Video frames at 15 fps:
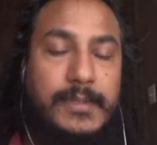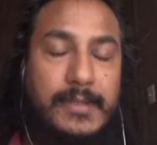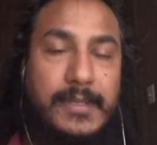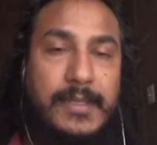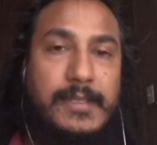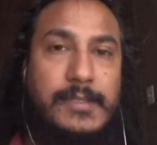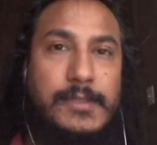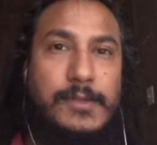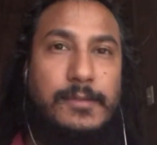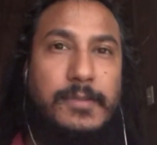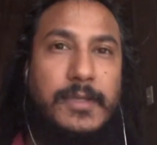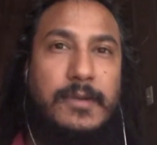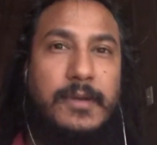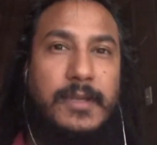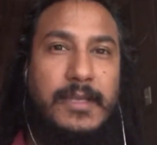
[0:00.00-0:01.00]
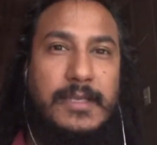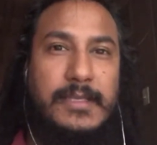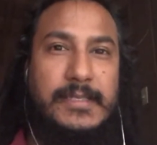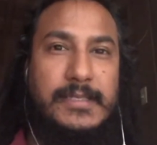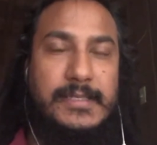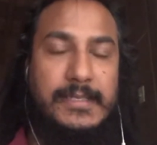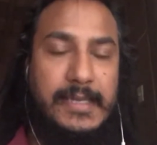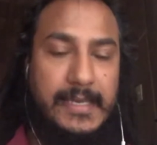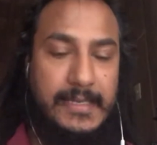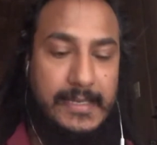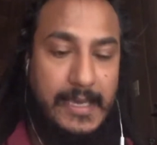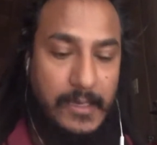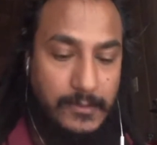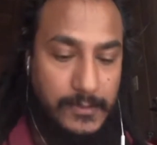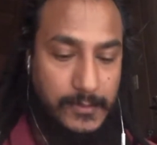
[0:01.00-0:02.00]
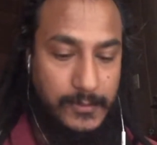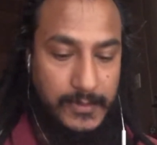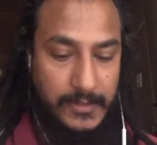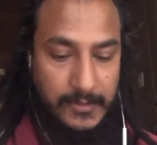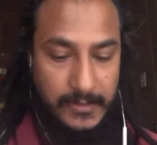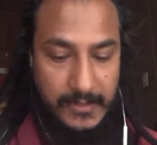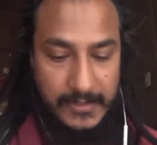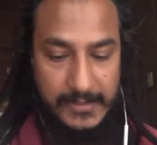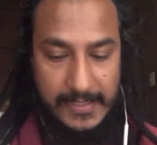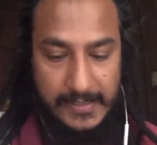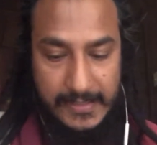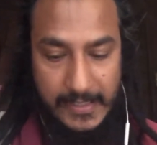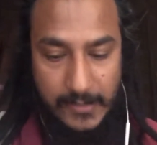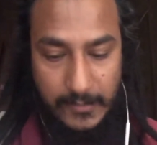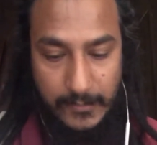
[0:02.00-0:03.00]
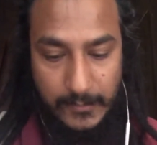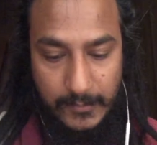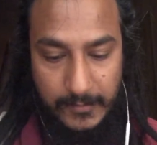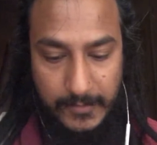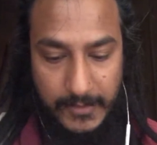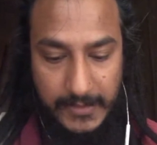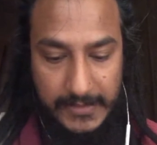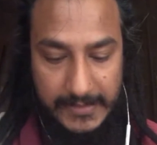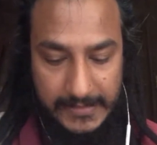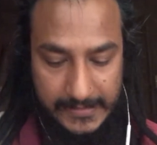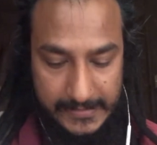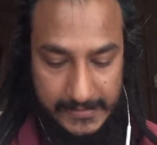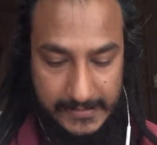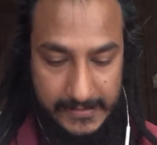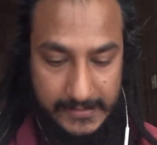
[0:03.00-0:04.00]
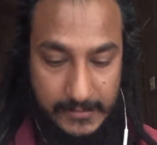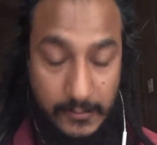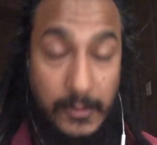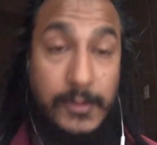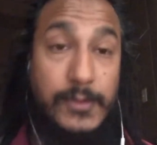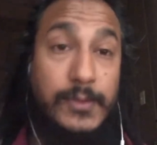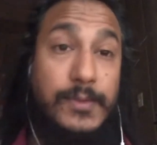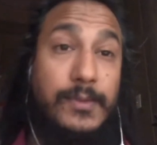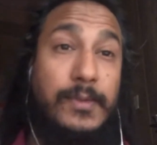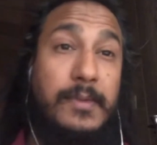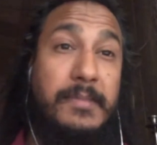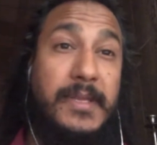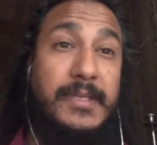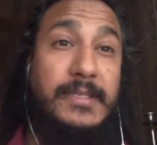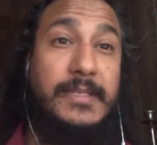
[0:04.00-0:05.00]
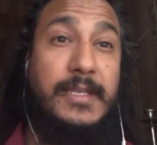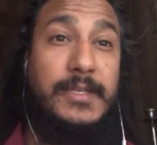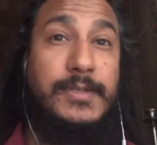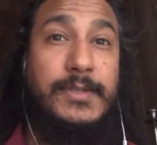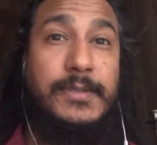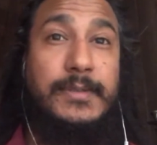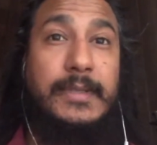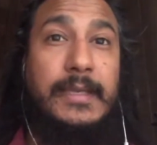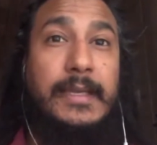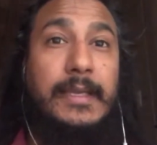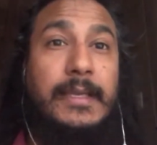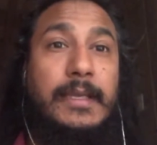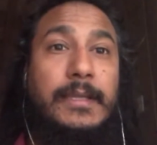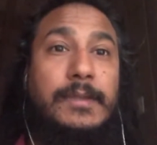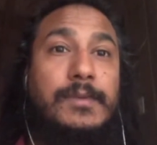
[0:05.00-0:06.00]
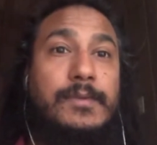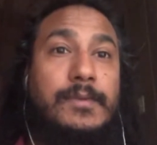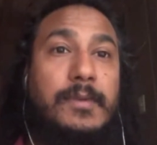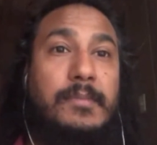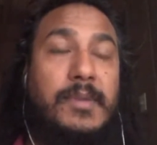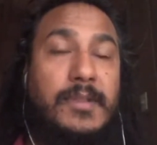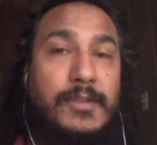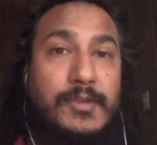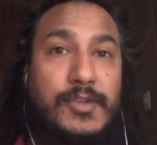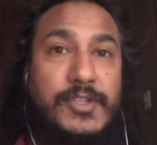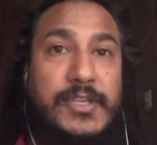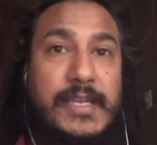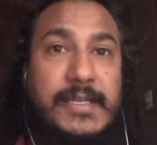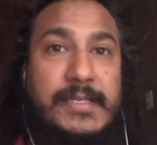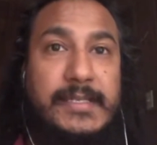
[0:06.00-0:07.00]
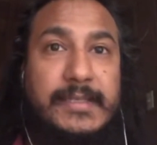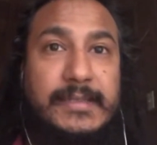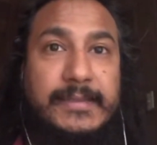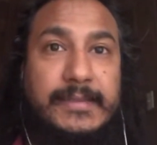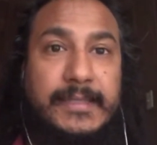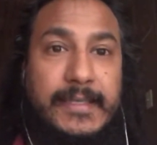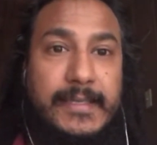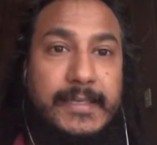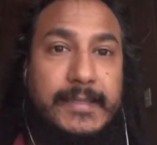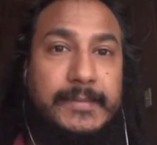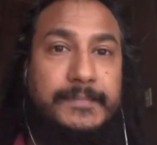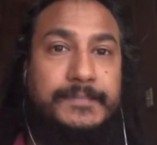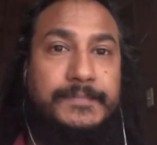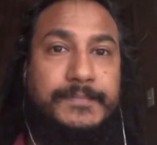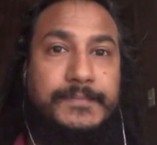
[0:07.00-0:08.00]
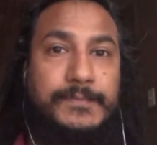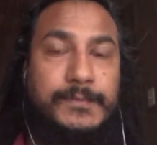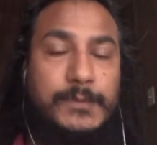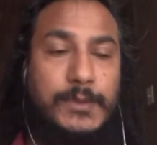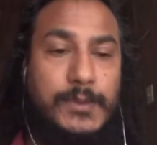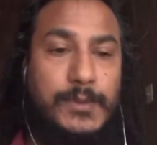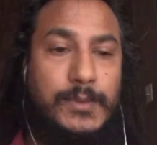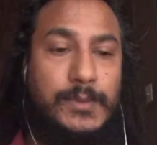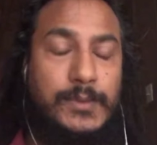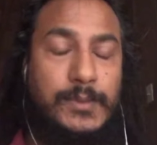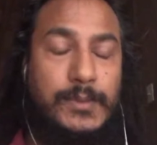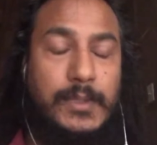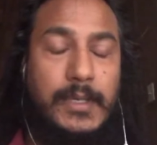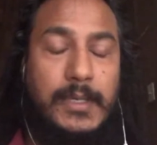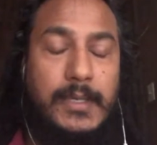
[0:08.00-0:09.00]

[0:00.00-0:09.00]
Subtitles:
things to be connected. And how do we connect that our own body? It's also through the meditation, through the mantra chanting, through